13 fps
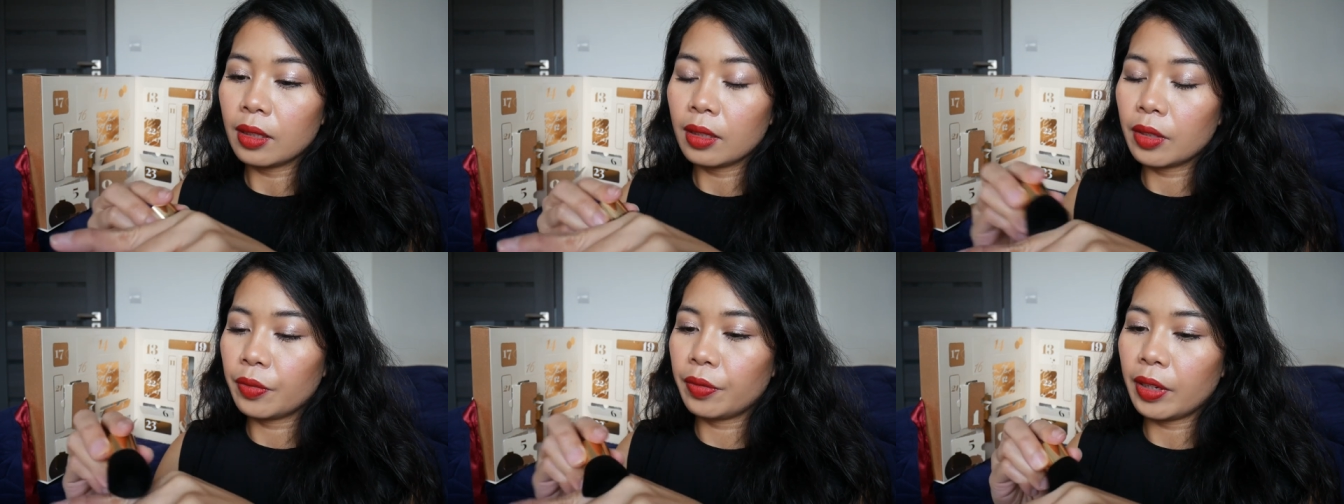
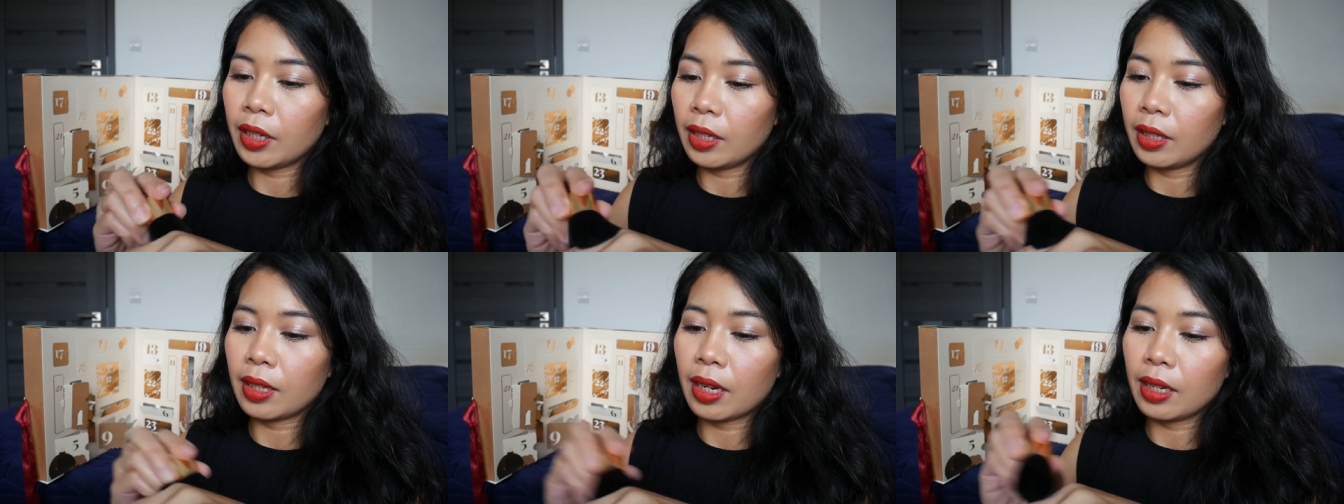it's
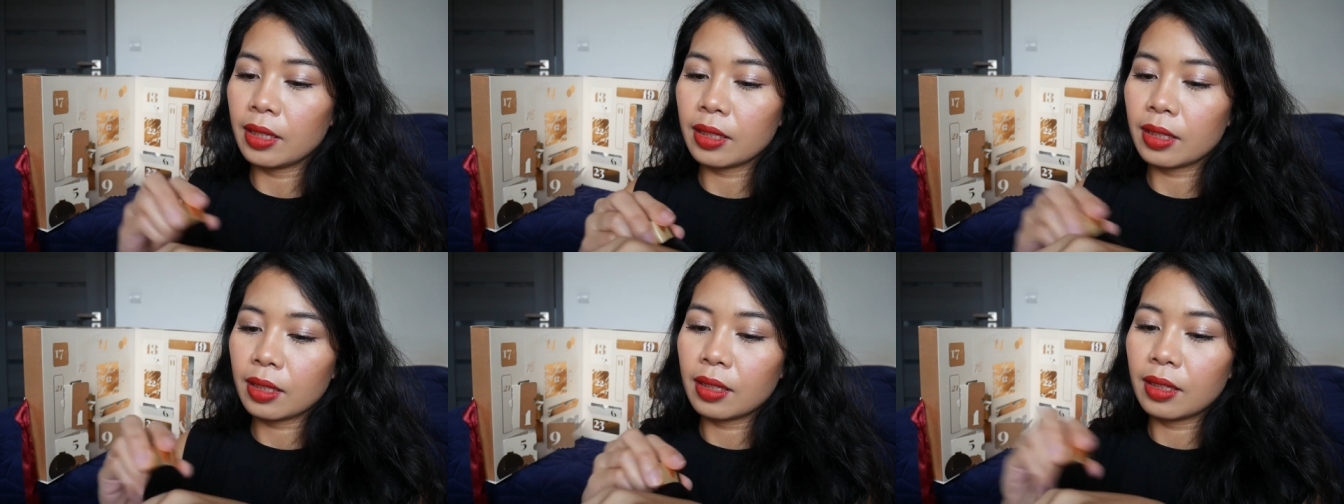very
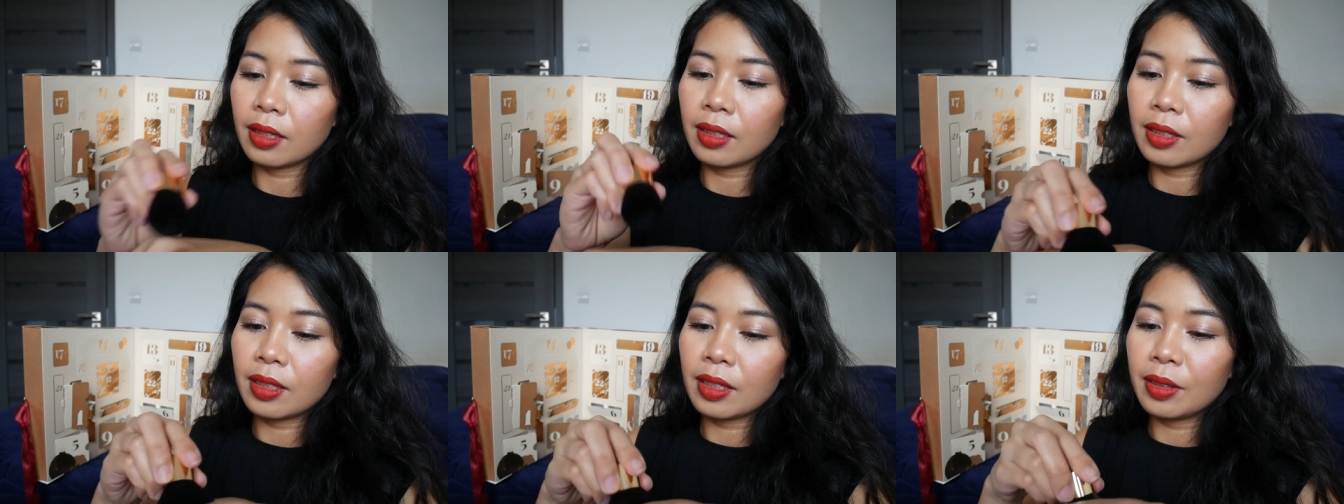nice
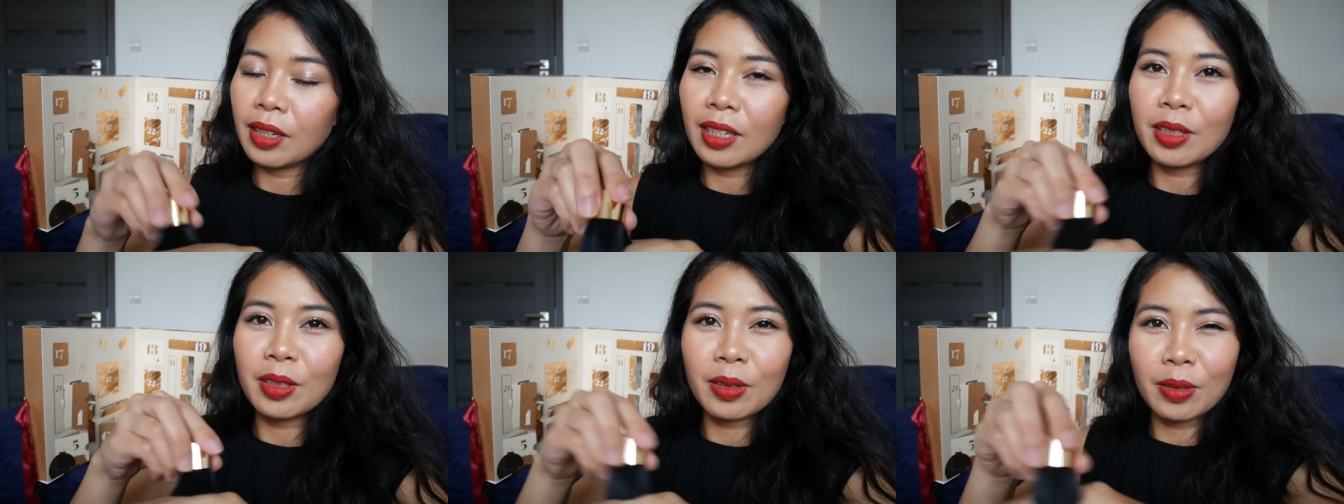it's
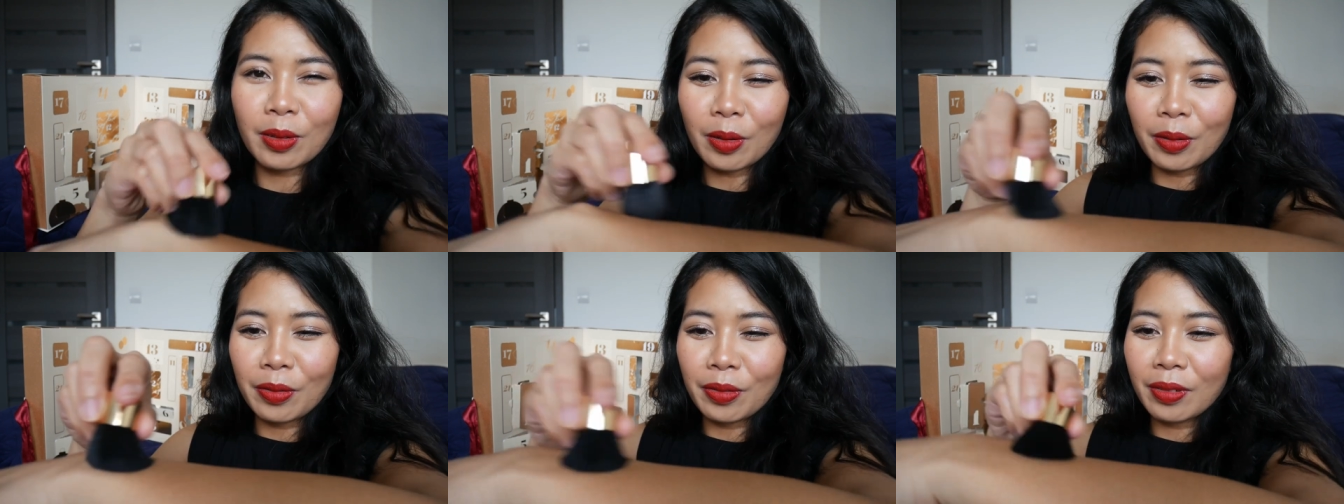really
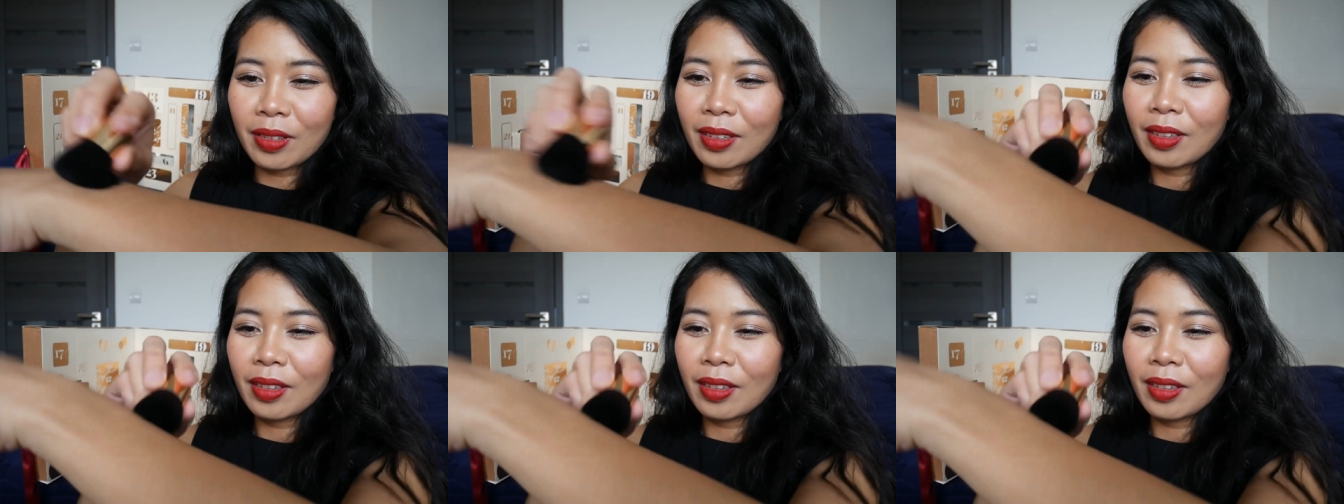soft